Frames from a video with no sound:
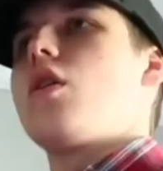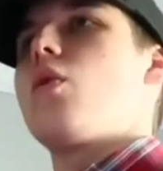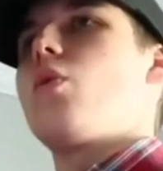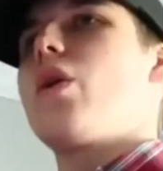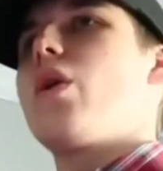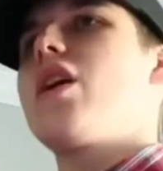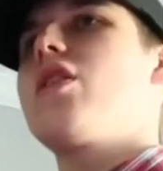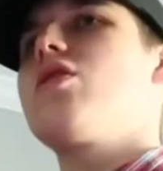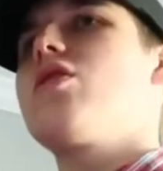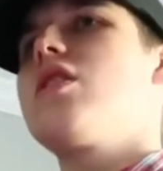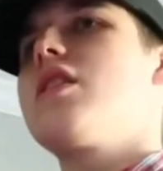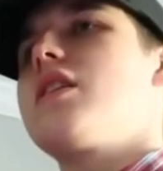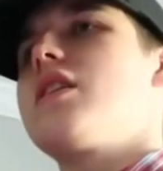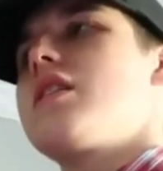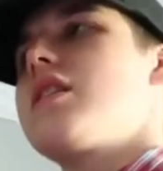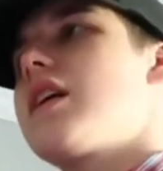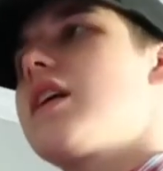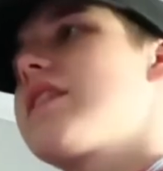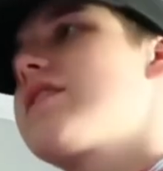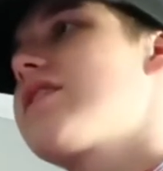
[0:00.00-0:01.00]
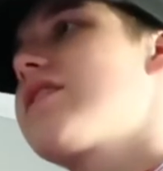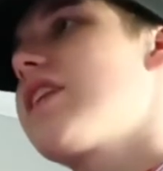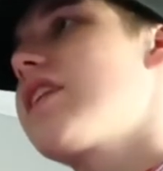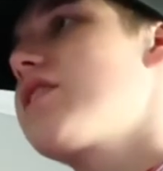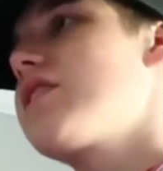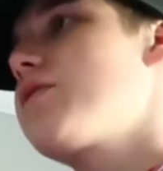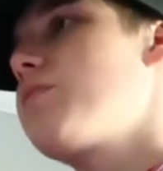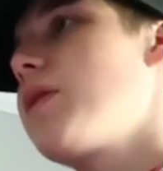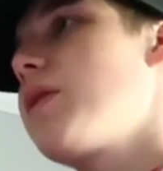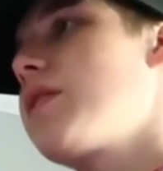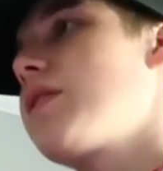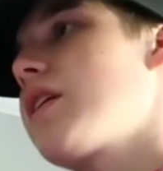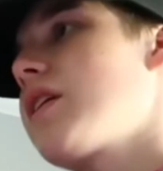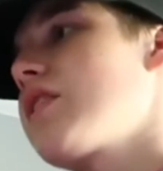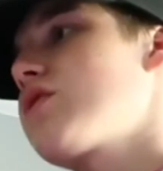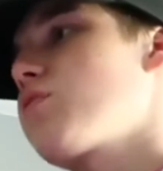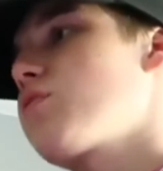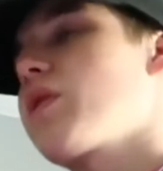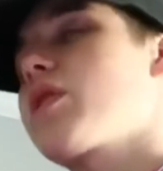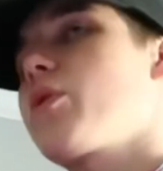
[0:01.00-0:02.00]
Well, I'd say it's been
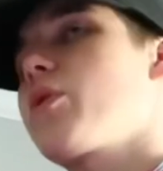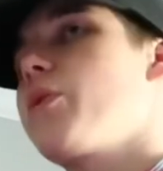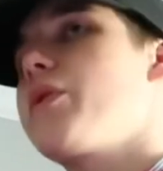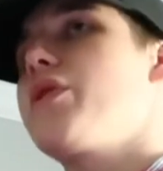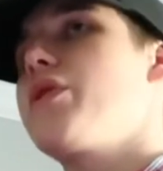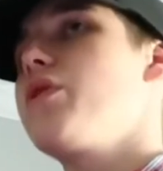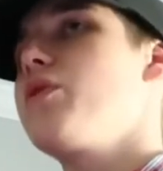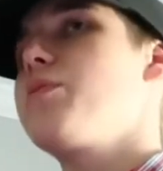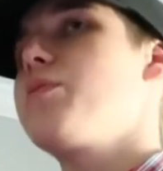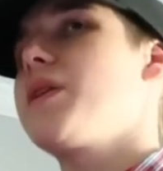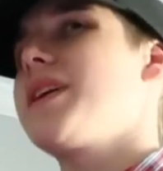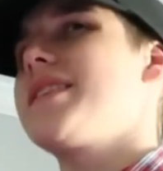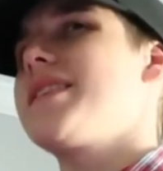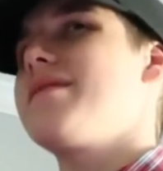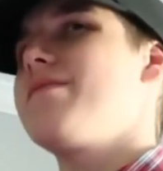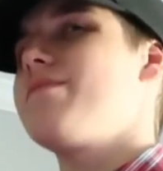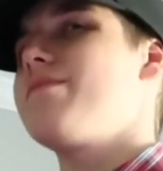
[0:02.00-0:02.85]
nice working with you, but